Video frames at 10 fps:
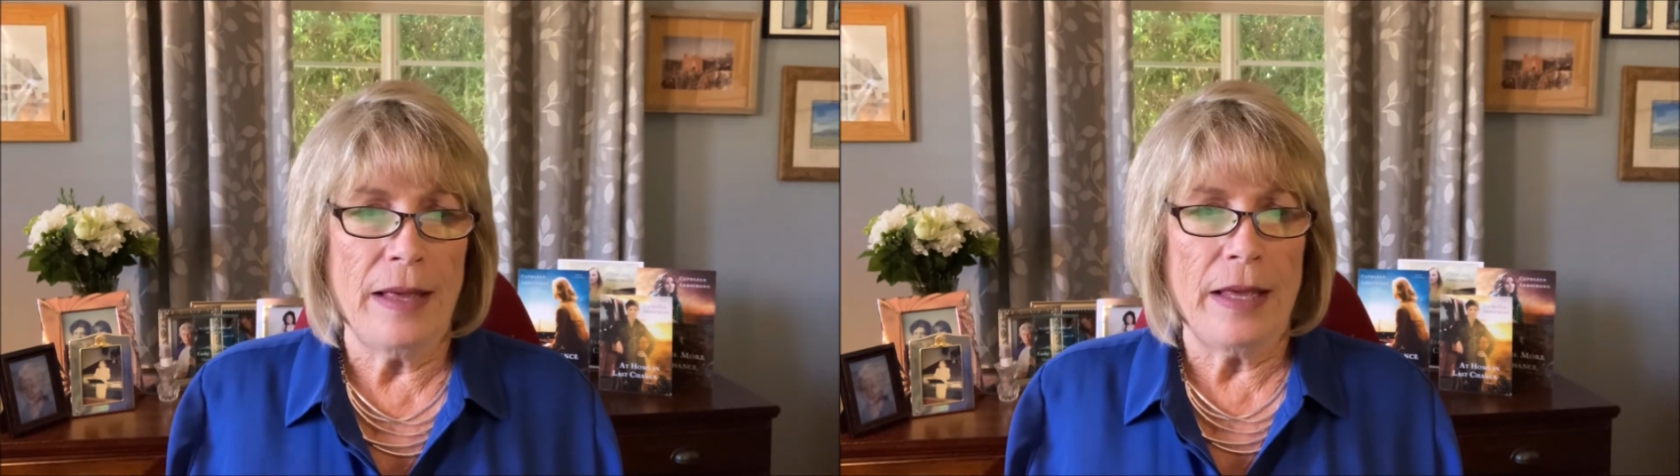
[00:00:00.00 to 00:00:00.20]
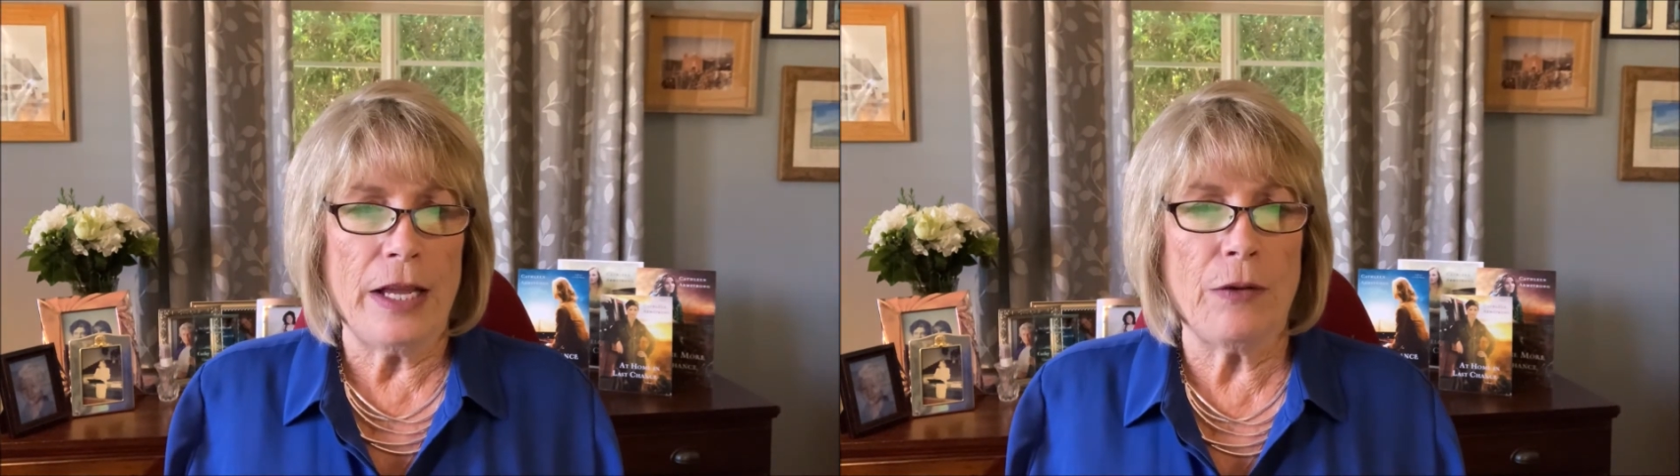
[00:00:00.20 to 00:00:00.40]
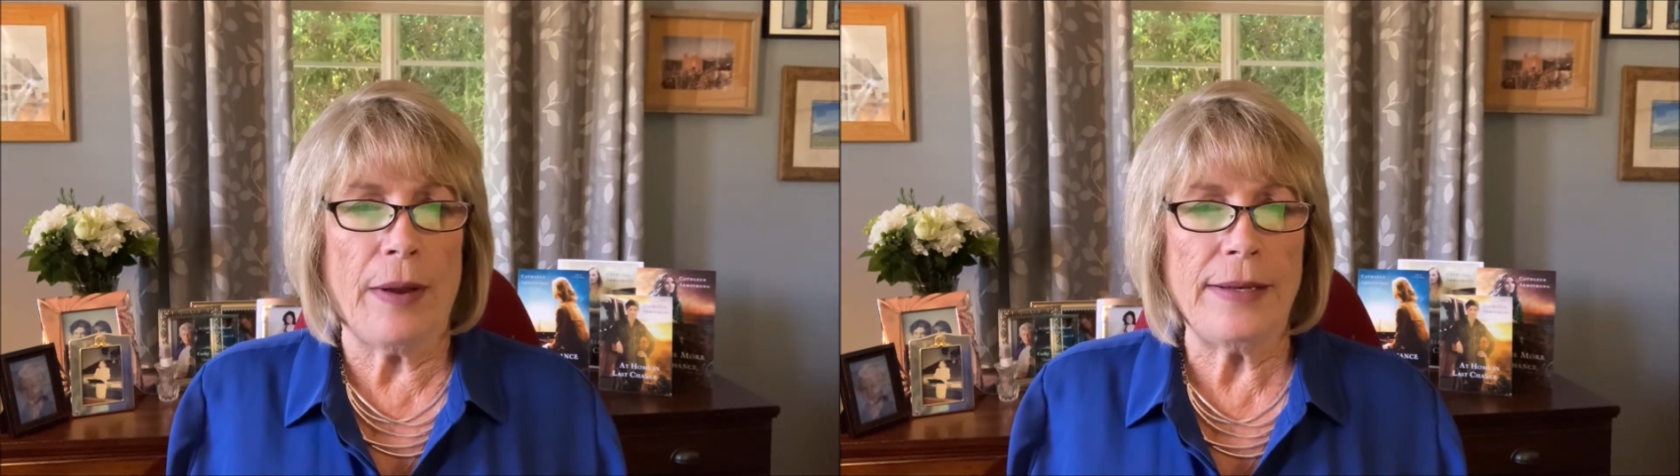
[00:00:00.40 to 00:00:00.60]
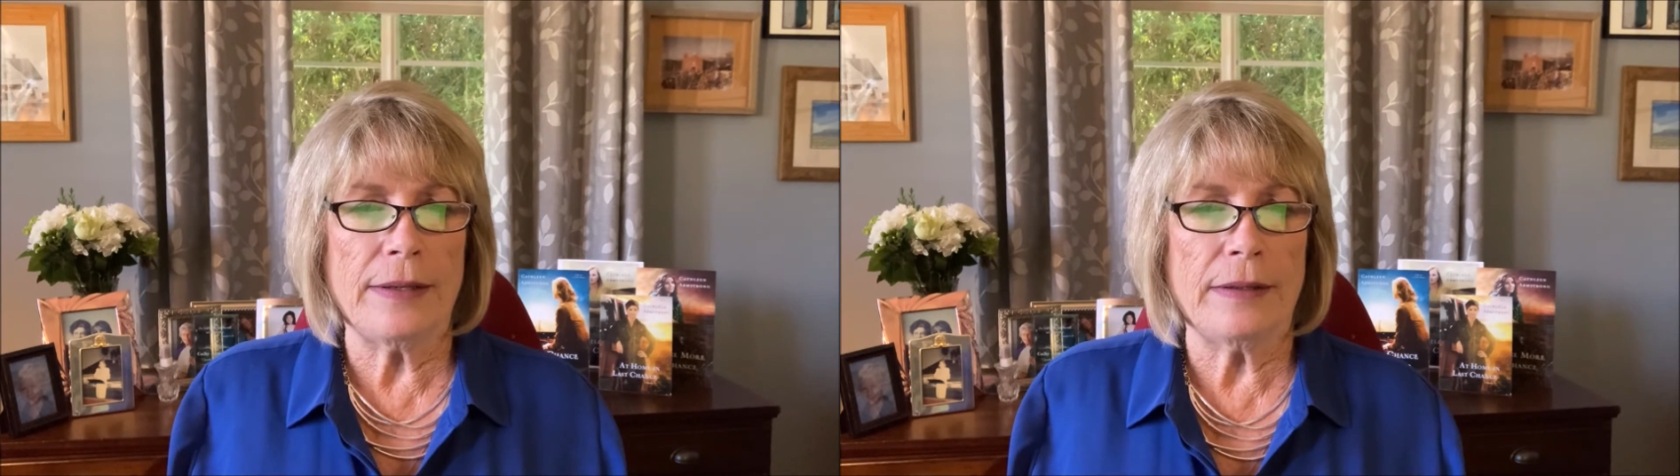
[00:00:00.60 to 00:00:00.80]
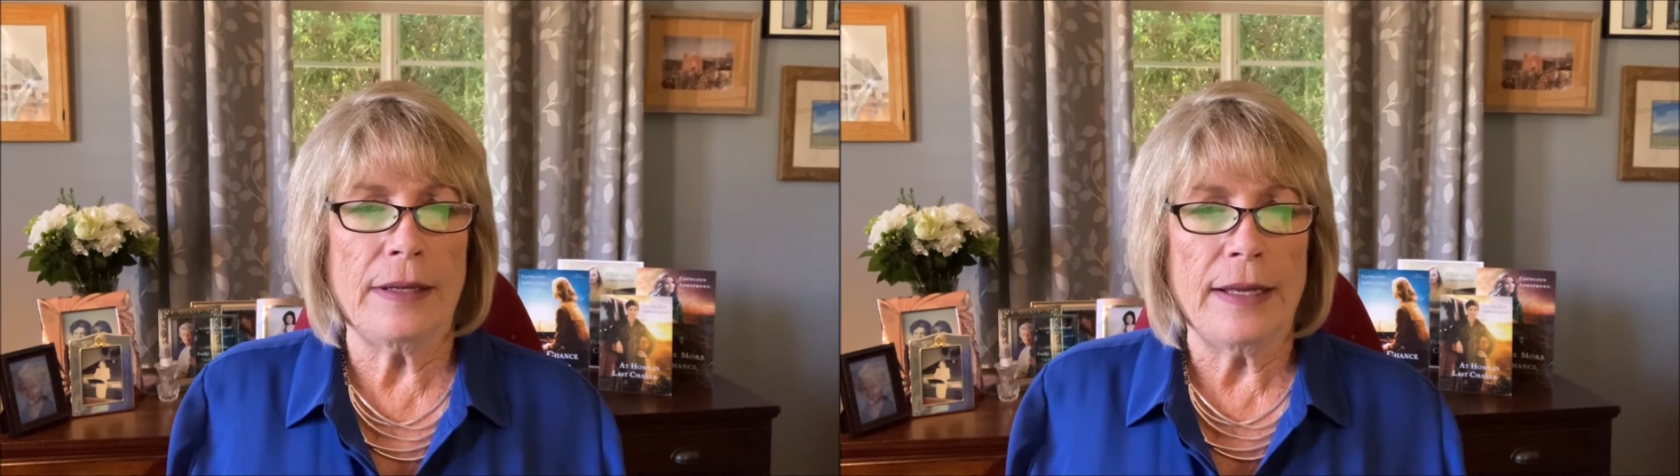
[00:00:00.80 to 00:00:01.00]
He grinned
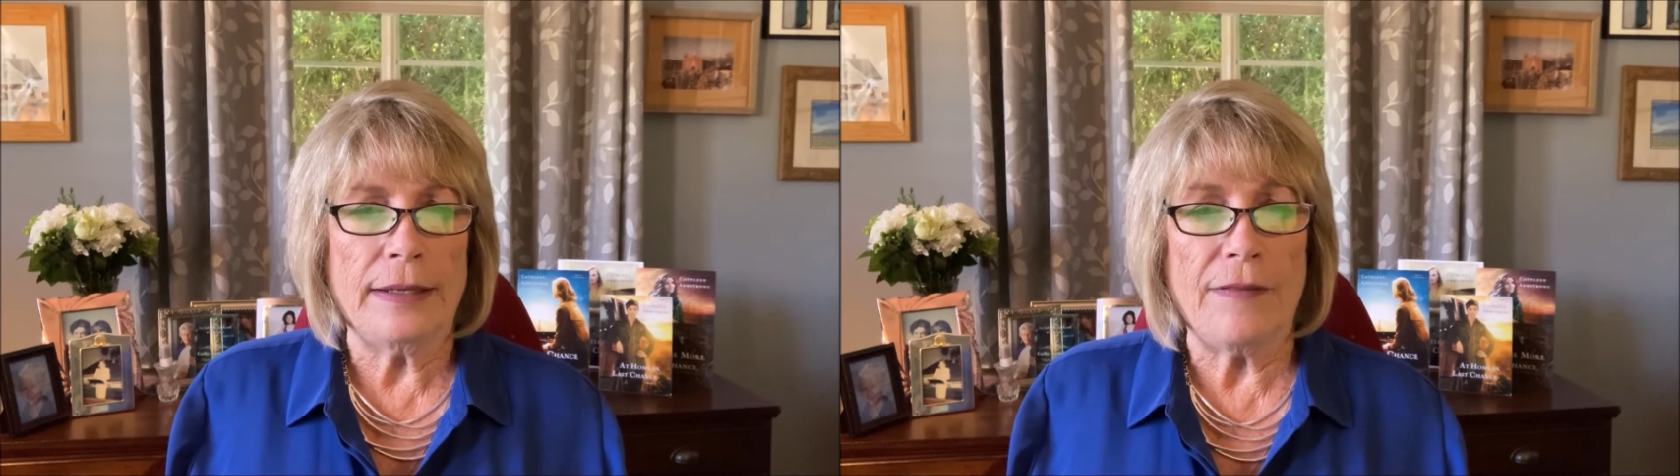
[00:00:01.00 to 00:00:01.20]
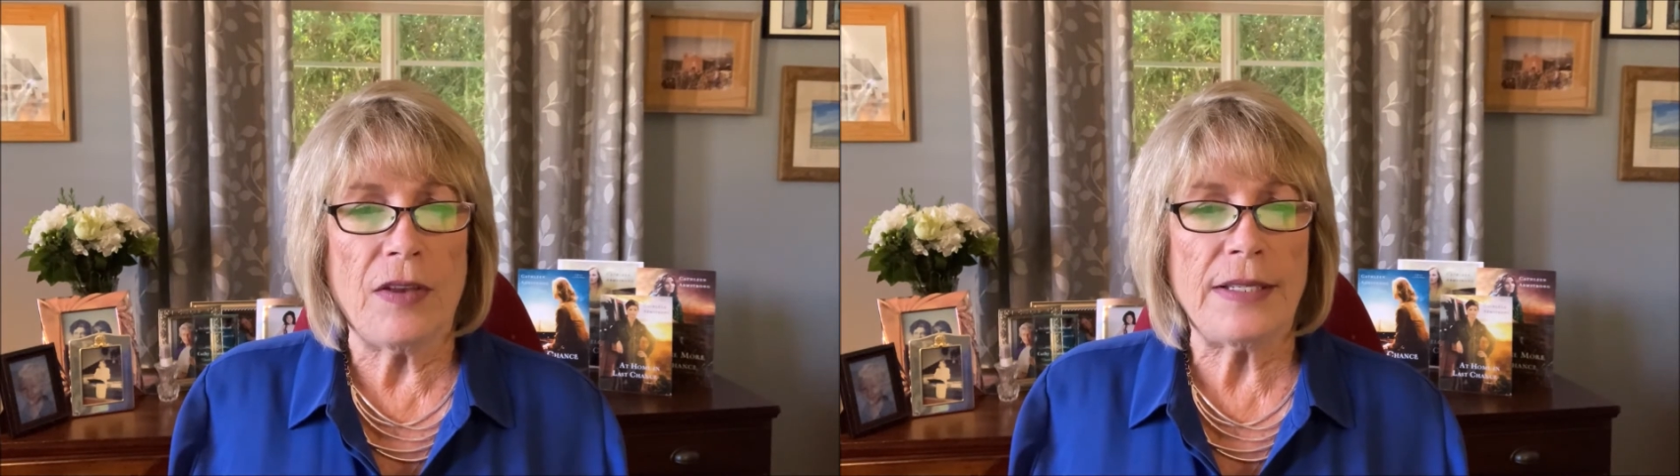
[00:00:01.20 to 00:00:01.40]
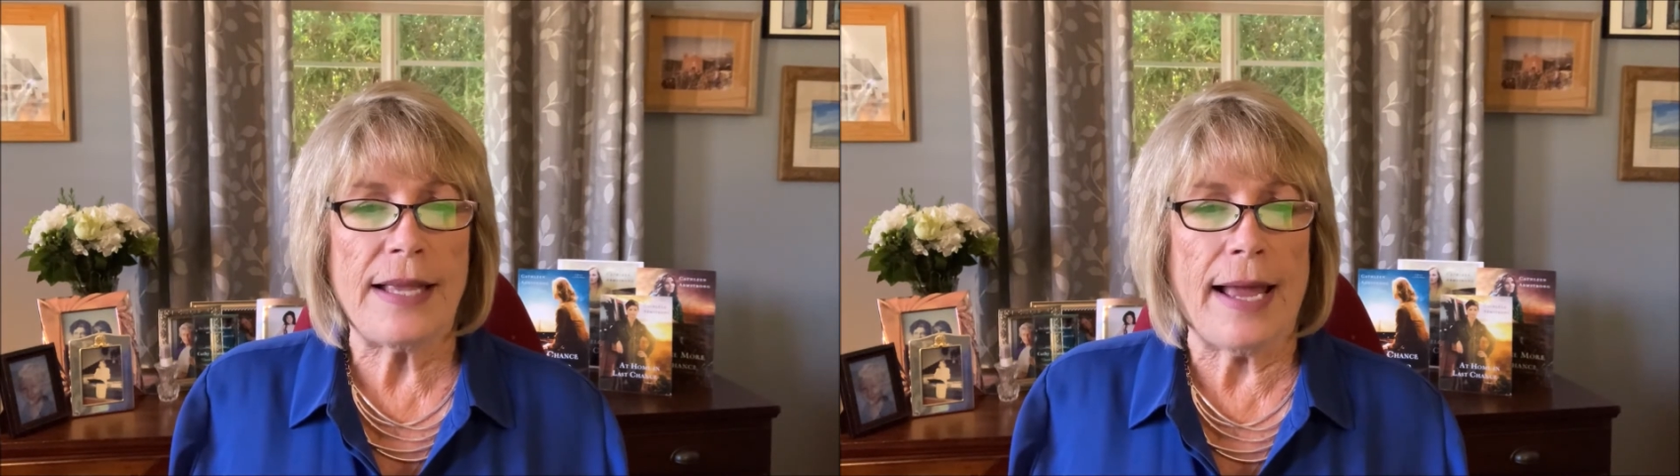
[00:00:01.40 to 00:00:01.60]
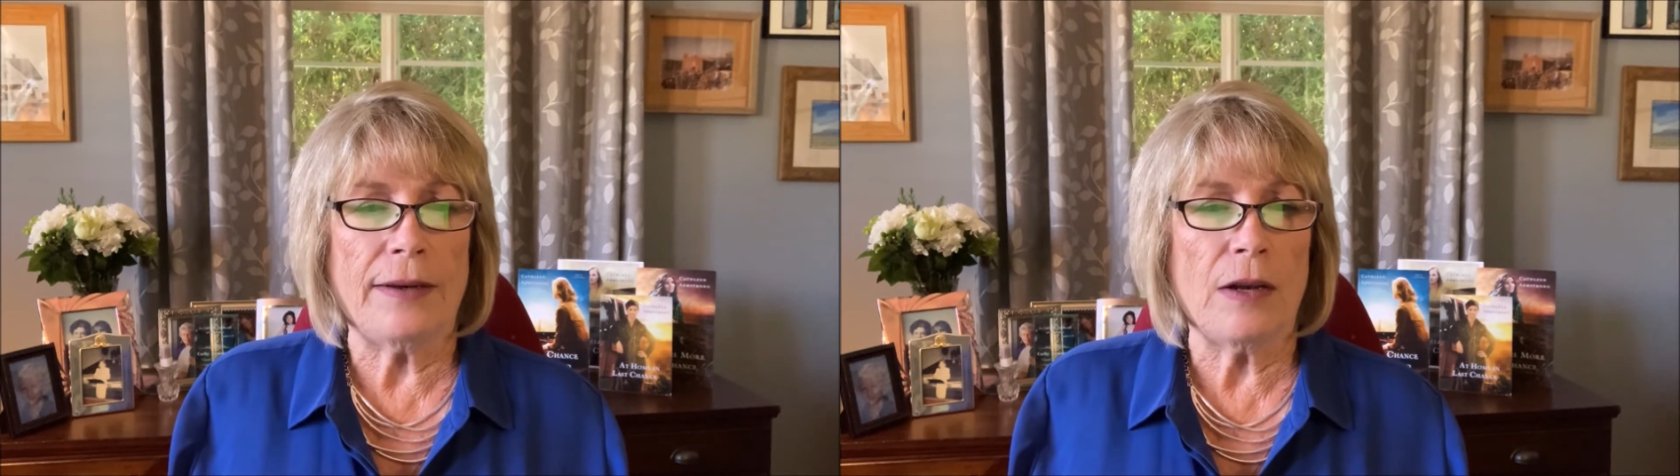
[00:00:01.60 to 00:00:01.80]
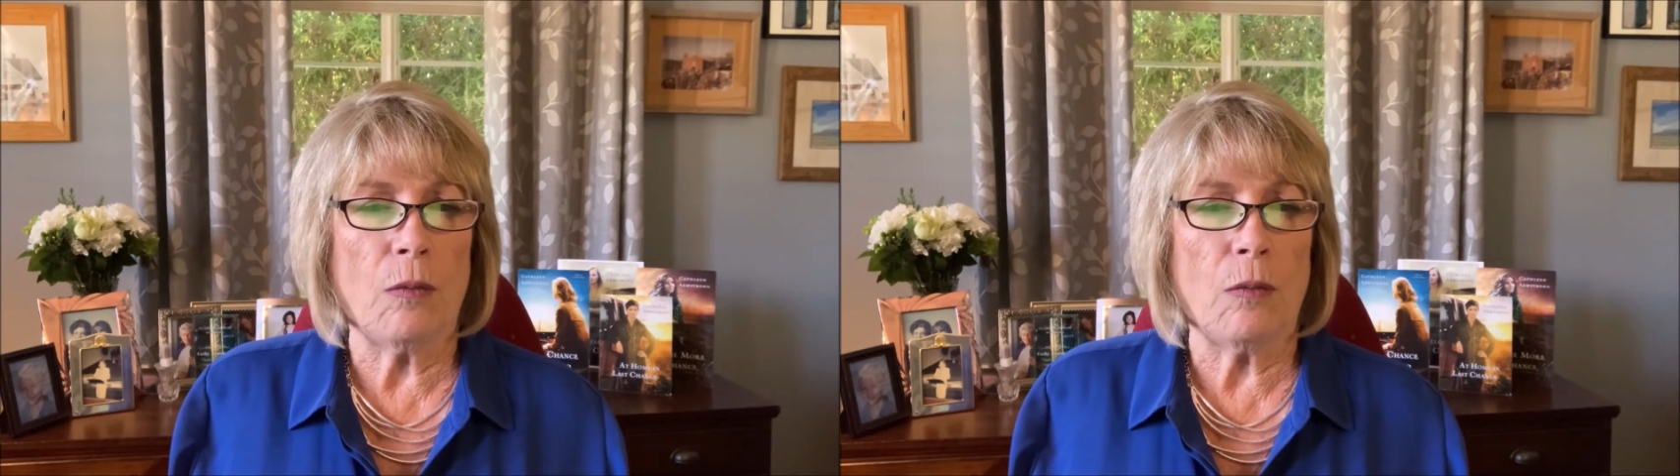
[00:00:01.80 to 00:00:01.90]
and lifted his hand in a